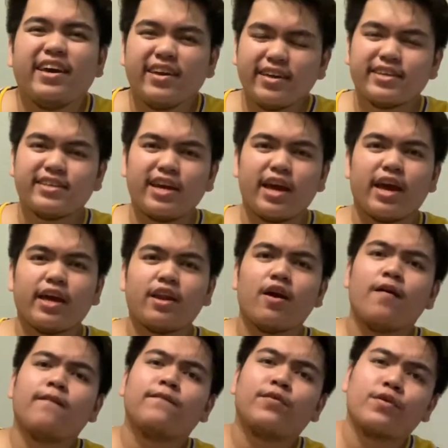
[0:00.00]
again
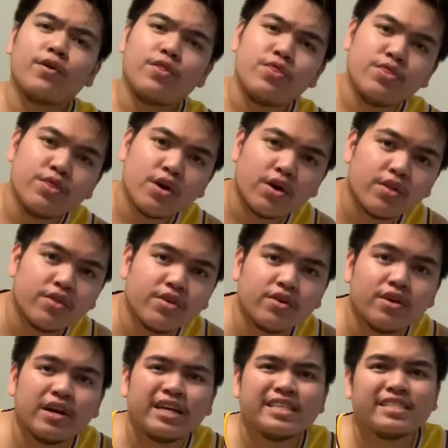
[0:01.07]
for another